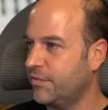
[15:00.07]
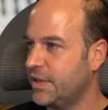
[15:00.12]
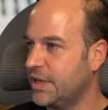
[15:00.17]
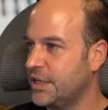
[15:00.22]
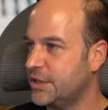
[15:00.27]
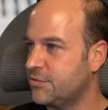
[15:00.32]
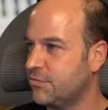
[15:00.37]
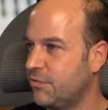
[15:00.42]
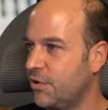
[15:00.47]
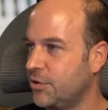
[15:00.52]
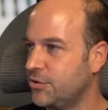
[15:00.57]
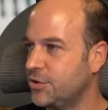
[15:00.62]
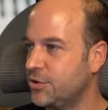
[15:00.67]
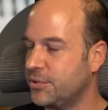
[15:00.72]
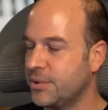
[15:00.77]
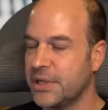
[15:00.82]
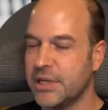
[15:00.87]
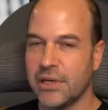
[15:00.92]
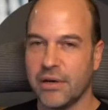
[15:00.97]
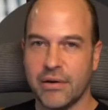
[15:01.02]
of these
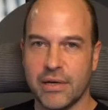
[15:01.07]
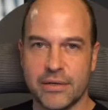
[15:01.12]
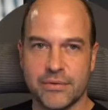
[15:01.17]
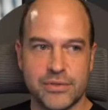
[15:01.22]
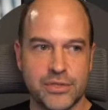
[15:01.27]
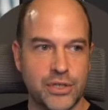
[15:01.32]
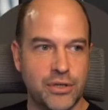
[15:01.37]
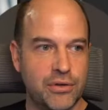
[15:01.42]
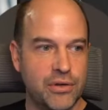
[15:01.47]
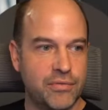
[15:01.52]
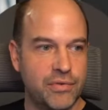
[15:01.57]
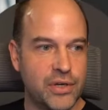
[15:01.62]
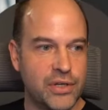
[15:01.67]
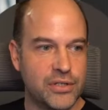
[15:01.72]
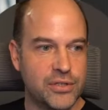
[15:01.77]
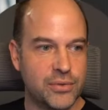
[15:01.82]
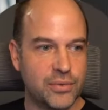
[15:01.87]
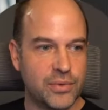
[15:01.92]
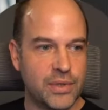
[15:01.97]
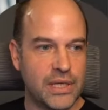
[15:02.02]
rotary dials
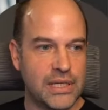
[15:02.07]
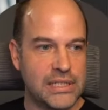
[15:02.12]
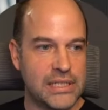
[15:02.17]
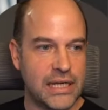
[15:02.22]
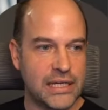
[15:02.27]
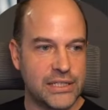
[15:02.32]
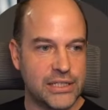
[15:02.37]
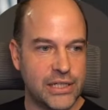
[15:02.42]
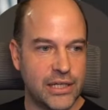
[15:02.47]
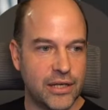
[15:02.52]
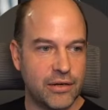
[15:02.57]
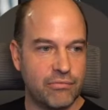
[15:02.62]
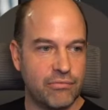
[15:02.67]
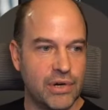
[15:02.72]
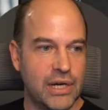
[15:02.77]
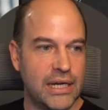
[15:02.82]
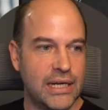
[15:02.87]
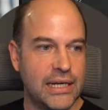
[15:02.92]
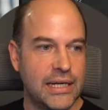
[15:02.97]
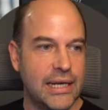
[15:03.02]
universal, there's actually a
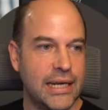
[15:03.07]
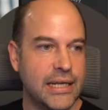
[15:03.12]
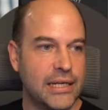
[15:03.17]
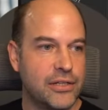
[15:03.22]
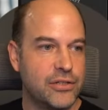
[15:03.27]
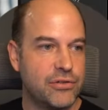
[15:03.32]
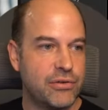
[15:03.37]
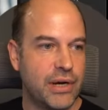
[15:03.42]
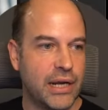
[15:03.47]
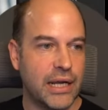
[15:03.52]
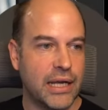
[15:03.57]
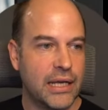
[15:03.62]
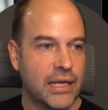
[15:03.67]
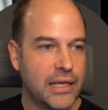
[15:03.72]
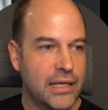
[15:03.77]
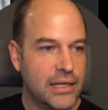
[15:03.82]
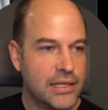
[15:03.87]
really neat trick.